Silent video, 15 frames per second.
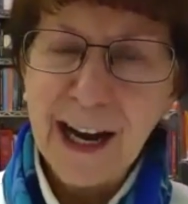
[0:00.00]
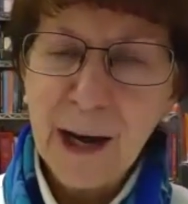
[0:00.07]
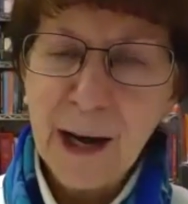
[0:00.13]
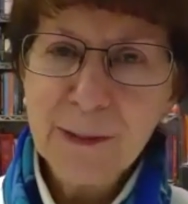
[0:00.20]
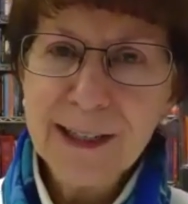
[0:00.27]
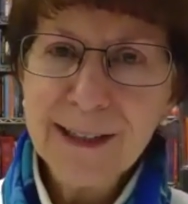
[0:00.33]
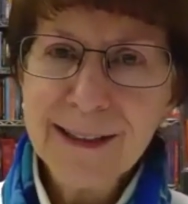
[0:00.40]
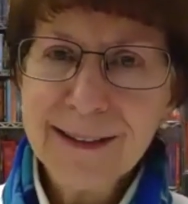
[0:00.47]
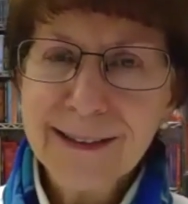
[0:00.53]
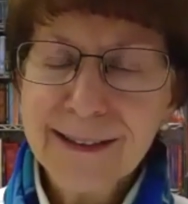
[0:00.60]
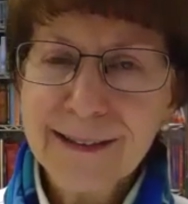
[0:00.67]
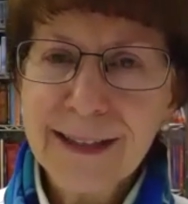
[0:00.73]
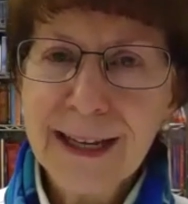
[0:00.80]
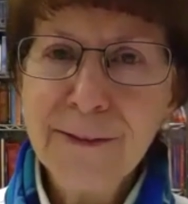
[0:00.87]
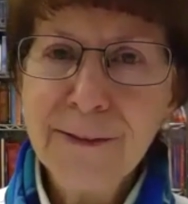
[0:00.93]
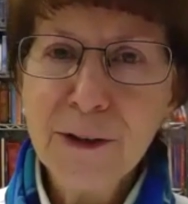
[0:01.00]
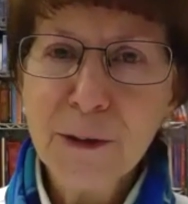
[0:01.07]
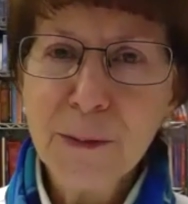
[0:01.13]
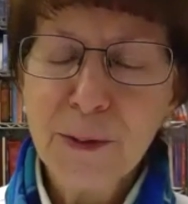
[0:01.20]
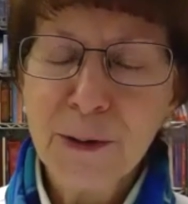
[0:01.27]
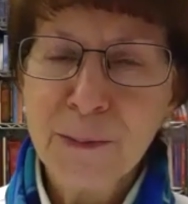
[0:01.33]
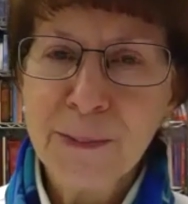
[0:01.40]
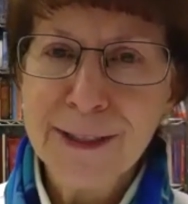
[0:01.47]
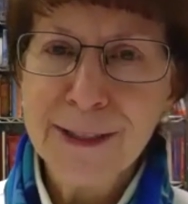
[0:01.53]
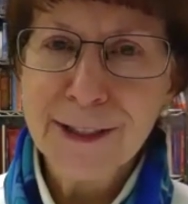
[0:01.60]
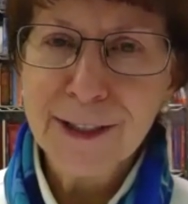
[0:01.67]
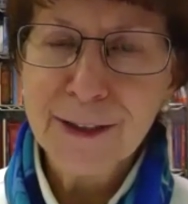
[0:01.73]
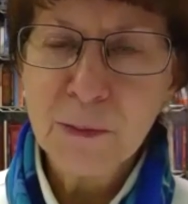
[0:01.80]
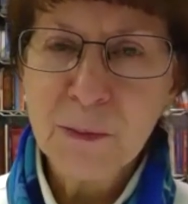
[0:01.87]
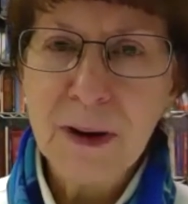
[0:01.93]
I'm going to save your
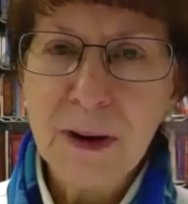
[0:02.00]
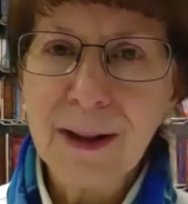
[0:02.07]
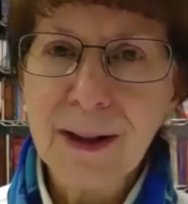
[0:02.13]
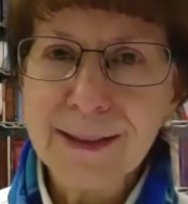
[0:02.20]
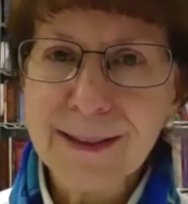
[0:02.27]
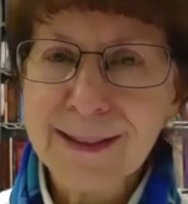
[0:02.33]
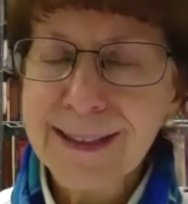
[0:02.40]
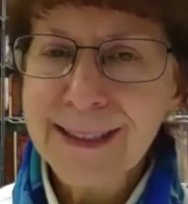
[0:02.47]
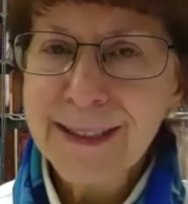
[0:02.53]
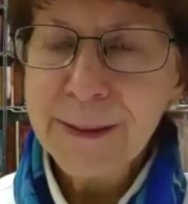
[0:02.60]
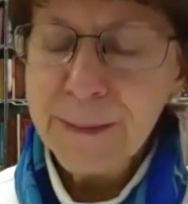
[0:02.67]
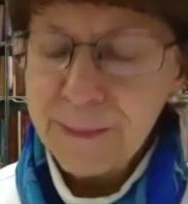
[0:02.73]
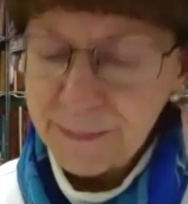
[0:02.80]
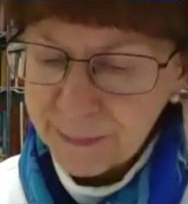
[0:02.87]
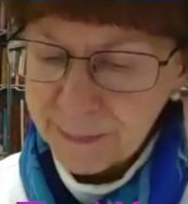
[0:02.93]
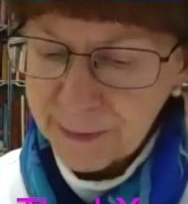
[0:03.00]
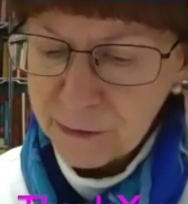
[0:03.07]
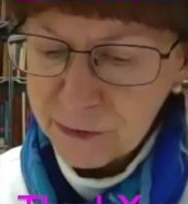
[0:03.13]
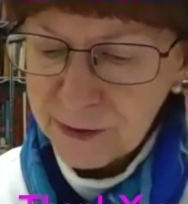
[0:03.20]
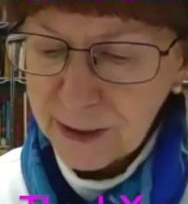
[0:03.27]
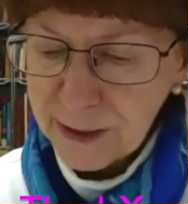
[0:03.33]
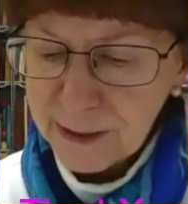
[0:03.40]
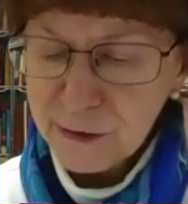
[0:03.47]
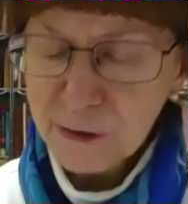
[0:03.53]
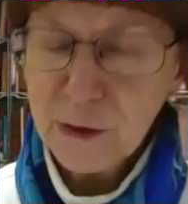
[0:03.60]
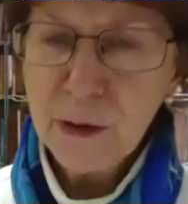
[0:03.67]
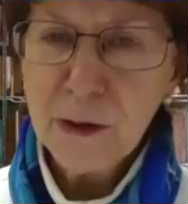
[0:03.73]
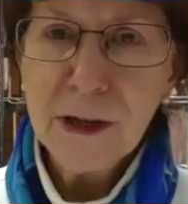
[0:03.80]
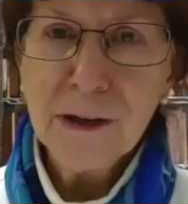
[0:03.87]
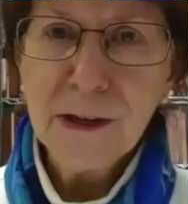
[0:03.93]
permission, Walt. You said a
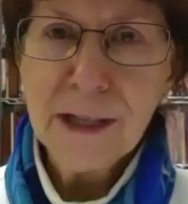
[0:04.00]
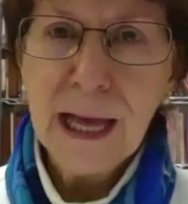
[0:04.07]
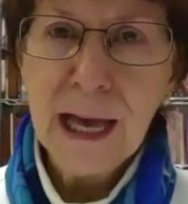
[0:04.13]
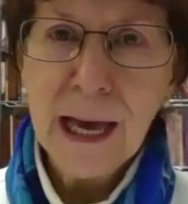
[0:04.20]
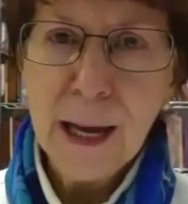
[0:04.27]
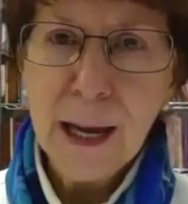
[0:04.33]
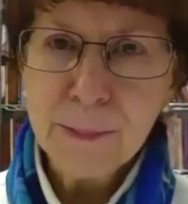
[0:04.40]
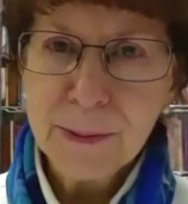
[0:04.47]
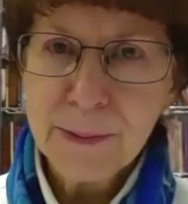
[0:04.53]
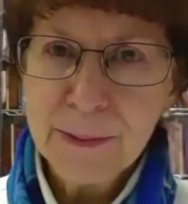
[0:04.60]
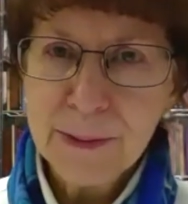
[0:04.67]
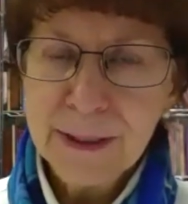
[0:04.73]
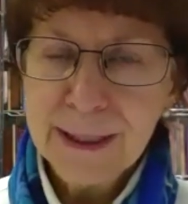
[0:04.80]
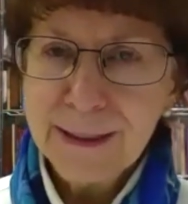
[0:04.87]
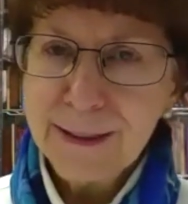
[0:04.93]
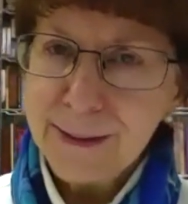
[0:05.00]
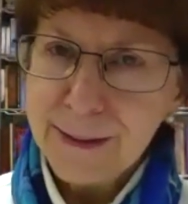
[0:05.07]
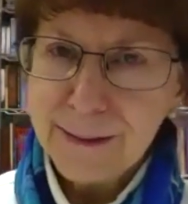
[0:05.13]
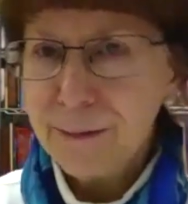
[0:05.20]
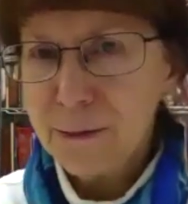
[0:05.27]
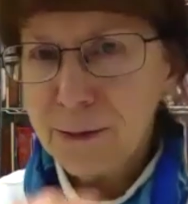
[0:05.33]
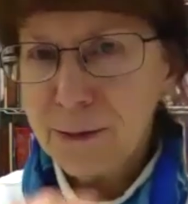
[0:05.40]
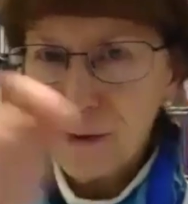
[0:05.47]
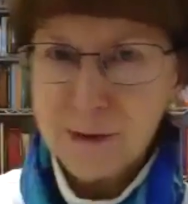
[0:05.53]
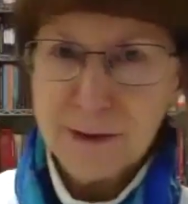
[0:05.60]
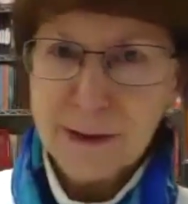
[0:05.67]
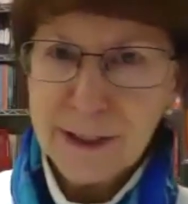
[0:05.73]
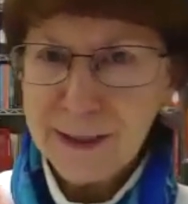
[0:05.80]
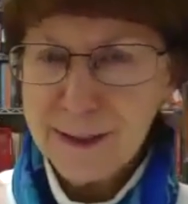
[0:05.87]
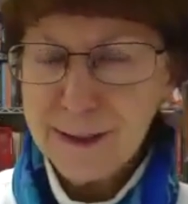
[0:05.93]
solar lap, which is
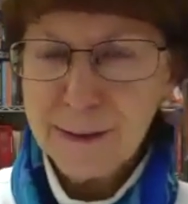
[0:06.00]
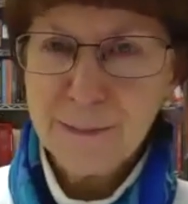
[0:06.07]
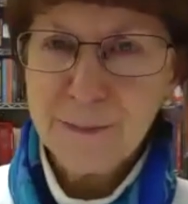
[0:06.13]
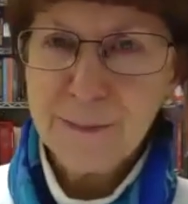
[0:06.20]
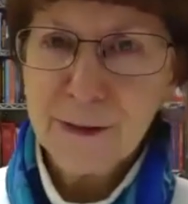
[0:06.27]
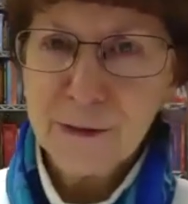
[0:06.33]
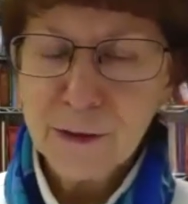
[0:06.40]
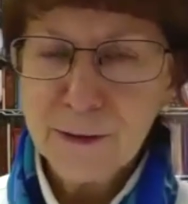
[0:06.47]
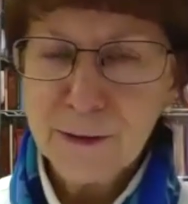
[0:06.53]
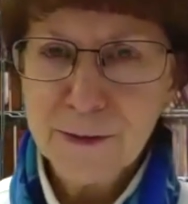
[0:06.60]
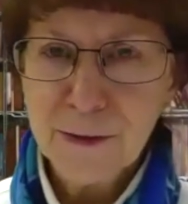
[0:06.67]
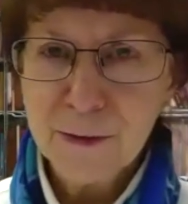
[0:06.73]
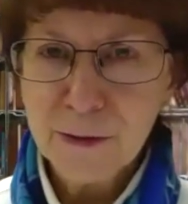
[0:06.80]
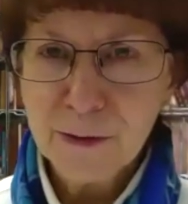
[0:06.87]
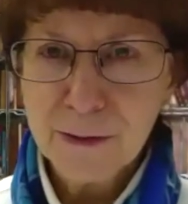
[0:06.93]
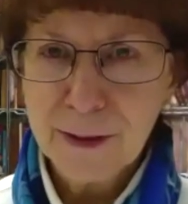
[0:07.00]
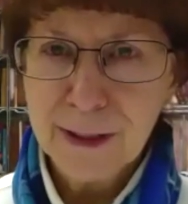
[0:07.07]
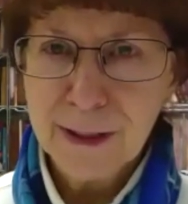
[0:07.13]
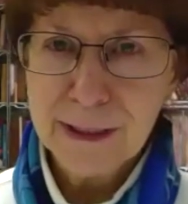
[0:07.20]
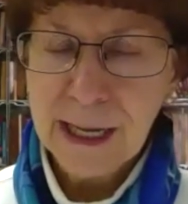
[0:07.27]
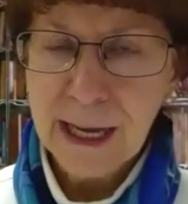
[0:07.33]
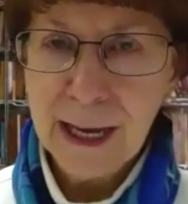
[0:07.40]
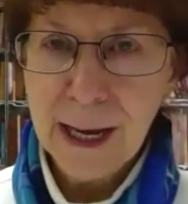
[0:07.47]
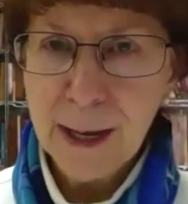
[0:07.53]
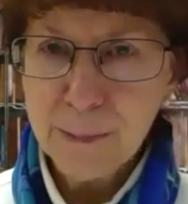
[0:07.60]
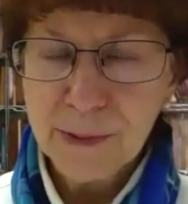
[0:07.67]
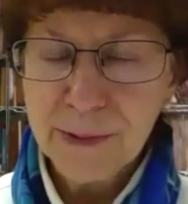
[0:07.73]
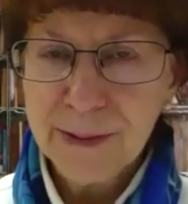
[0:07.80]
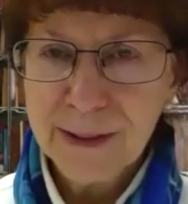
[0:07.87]
a year, deserves a, a nap.